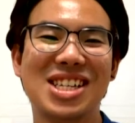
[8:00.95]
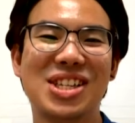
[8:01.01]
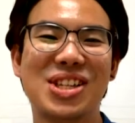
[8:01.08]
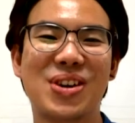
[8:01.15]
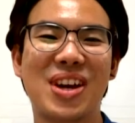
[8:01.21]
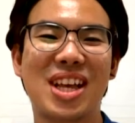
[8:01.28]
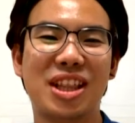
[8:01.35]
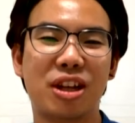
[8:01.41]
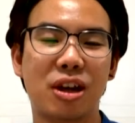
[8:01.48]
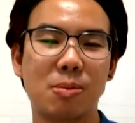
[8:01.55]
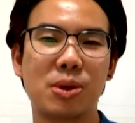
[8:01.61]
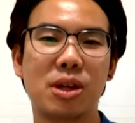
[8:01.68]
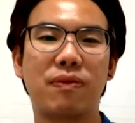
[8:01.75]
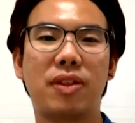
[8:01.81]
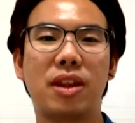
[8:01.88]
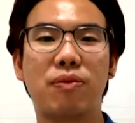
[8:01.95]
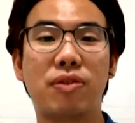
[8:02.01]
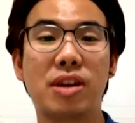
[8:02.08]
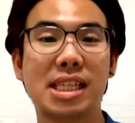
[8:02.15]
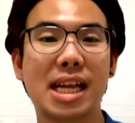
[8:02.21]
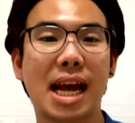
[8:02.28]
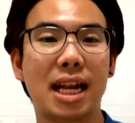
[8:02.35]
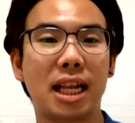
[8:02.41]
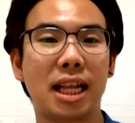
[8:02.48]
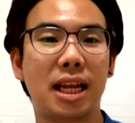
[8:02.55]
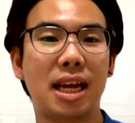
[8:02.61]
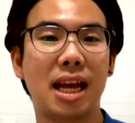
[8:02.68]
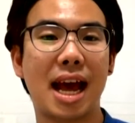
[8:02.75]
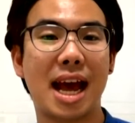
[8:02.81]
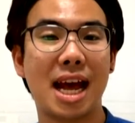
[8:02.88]
So in terms of the
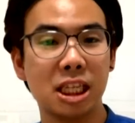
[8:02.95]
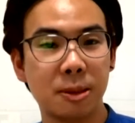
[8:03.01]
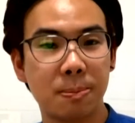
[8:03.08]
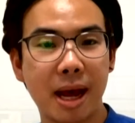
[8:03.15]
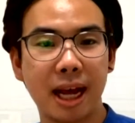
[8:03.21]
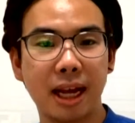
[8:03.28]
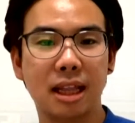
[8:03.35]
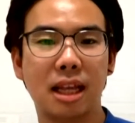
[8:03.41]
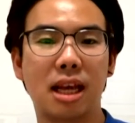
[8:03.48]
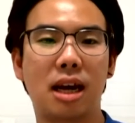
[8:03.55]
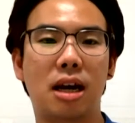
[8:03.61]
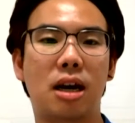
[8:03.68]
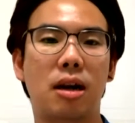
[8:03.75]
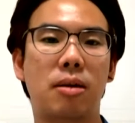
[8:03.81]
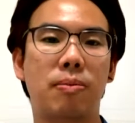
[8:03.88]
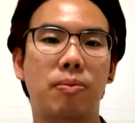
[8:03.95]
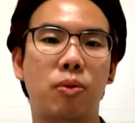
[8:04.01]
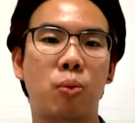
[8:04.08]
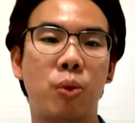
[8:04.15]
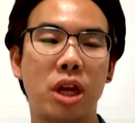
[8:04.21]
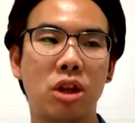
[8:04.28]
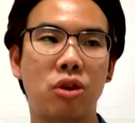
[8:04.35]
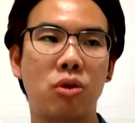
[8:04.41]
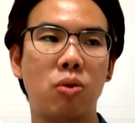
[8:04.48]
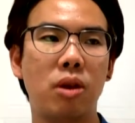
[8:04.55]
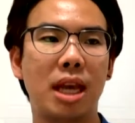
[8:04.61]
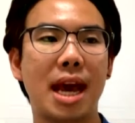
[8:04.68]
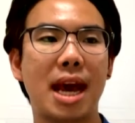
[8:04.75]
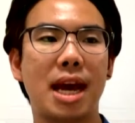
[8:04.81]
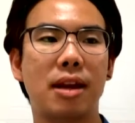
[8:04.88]
recycling aspect, we do
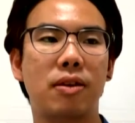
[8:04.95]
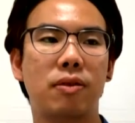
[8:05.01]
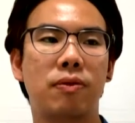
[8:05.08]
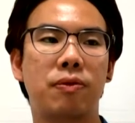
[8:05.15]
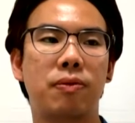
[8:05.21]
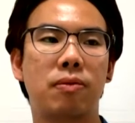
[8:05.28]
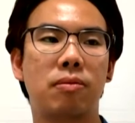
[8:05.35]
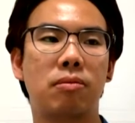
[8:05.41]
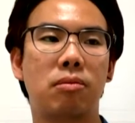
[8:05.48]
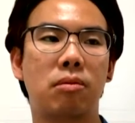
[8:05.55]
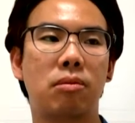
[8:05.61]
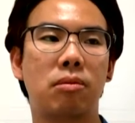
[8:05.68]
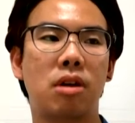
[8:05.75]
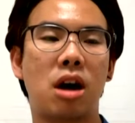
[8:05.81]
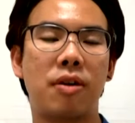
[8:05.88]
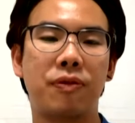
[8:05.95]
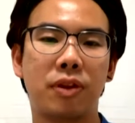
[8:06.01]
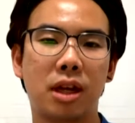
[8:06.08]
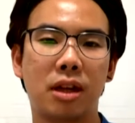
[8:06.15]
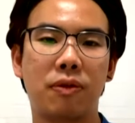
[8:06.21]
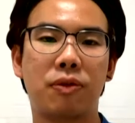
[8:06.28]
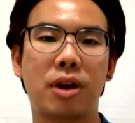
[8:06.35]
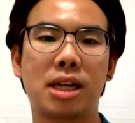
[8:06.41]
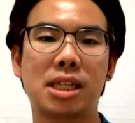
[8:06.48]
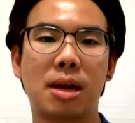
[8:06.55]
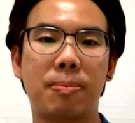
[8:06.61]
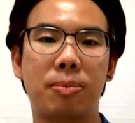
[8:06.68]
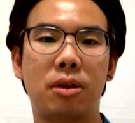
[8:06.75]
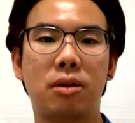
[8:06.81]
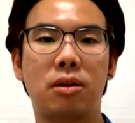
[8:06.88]
get often, for
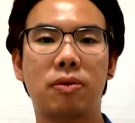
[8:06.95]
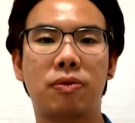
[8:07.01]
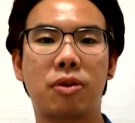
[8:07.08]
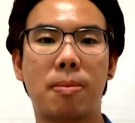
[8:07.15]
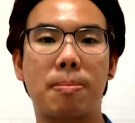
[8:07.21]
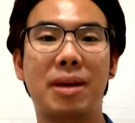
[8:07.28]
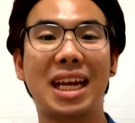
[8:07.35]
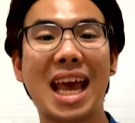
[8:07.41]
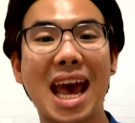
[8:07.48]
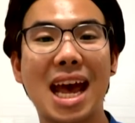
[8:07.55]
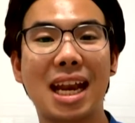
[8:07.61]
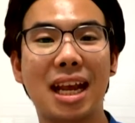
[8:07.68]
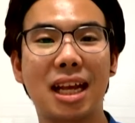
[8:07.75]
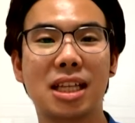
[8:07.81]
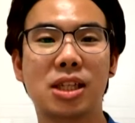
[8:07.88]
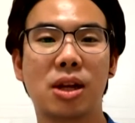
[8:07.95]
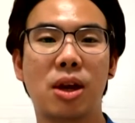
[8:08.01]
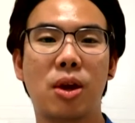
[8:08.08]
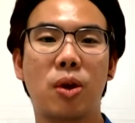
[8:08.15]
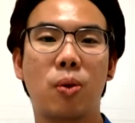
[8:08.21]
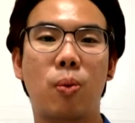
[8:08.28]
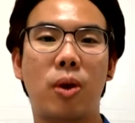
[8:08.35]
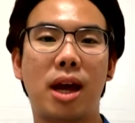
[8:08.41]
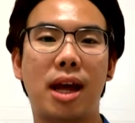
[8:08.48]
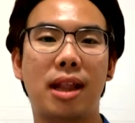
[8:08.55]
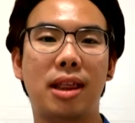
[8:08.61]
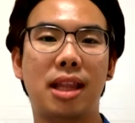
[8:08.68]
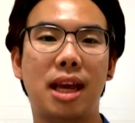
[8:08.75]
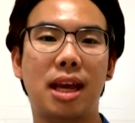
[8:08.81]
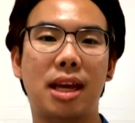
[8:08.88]
example, from mechanics,
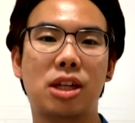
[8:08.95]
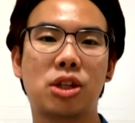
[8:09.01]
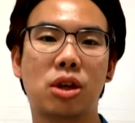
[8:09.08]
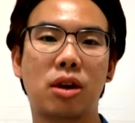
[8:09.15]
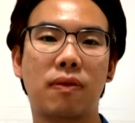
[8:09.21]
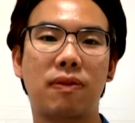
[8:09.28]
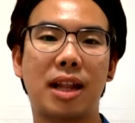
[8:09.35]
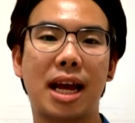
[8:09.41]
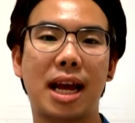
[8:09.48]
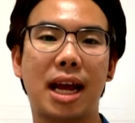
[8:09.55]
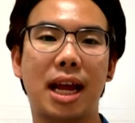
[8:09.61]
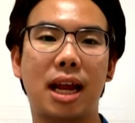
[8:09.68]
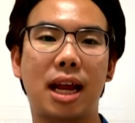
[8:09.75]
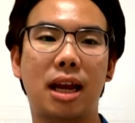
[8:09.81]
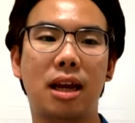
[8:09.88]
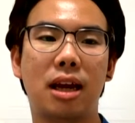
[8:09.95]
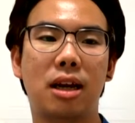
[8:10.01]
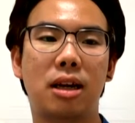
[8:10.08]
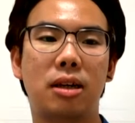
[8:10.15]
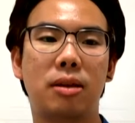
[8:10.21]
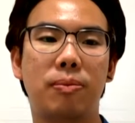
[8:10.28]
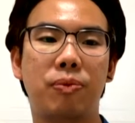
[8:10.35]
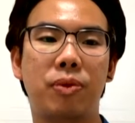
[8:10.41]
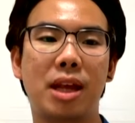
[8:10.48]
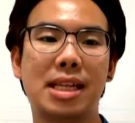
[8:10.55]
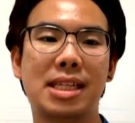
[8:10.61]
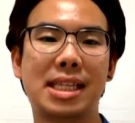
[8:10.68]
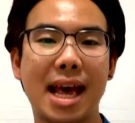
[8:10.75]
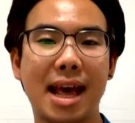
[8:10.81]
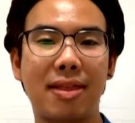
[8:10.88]
when they sort of like they
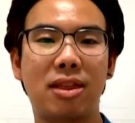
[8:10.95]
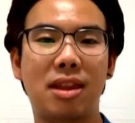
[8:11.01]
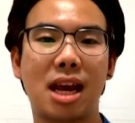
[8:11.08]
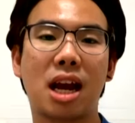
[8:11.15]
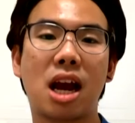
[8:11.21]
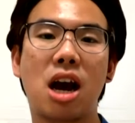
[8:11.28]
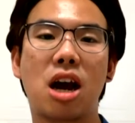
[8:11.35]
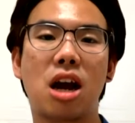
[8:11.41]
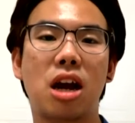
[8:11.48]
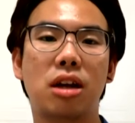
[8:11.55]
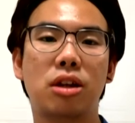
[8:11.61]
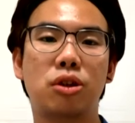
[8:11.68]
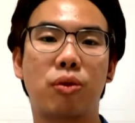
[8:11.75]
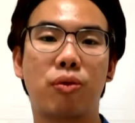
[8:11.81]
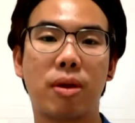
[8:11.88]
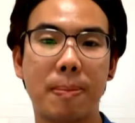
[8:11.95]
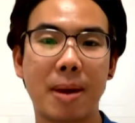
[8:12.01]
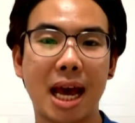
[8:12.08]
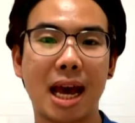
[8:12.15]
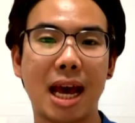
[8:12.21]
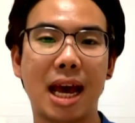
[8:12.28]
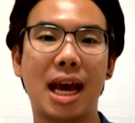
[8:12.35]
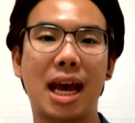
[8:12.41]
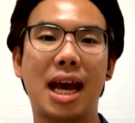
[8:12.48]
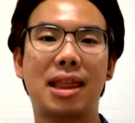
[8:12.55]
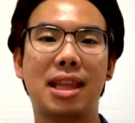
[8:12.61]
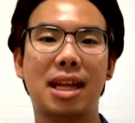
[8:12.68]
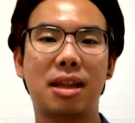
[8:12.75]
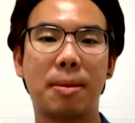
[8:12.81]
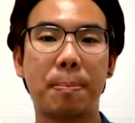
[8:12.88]
send their car to repair,
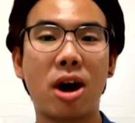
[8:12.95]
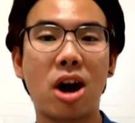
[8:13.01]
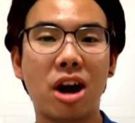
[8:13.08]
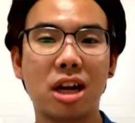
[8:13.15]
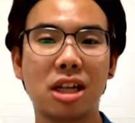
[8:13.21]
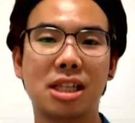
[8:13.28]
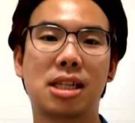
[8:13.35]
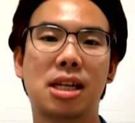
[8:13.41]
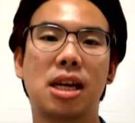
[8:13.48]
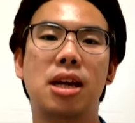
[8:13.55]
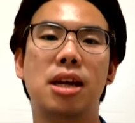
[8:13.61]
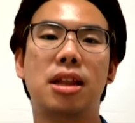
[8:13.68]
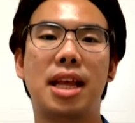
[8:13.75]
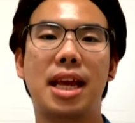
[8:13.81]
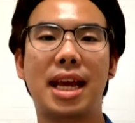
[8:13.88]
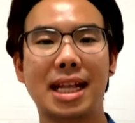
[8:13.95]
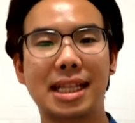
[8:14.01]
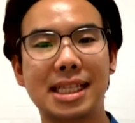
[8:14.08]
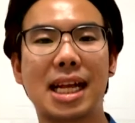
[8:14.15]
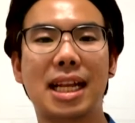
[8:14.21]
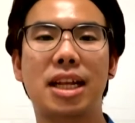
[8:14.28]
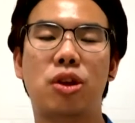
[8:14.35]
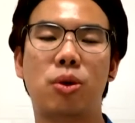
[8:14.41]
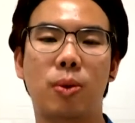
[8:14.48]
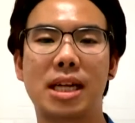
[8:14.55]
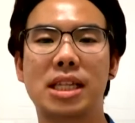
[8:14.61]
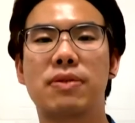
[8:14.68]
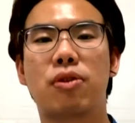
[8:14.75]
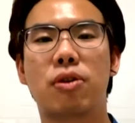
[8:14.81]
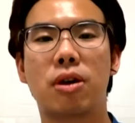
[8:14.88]
and then the parts they can sell it to
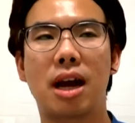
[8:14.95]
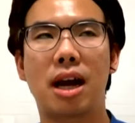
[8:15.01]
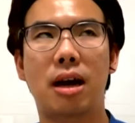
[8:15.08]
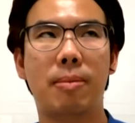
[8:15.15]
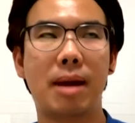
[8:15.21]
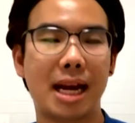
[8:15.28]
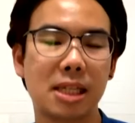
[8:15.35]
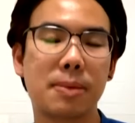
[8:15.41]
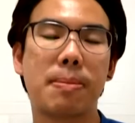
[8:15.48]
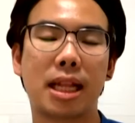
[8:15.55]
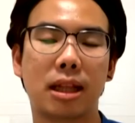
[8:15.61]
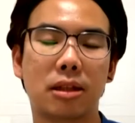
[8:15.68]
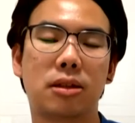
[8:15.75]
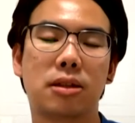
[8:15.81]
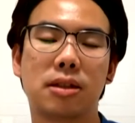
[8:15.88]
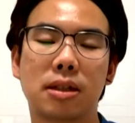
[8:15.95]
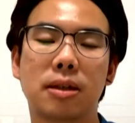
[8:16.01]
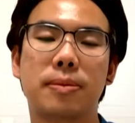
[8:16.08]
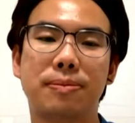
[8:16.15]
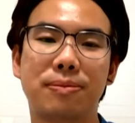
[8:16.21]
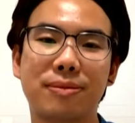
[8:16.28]
us for as metals.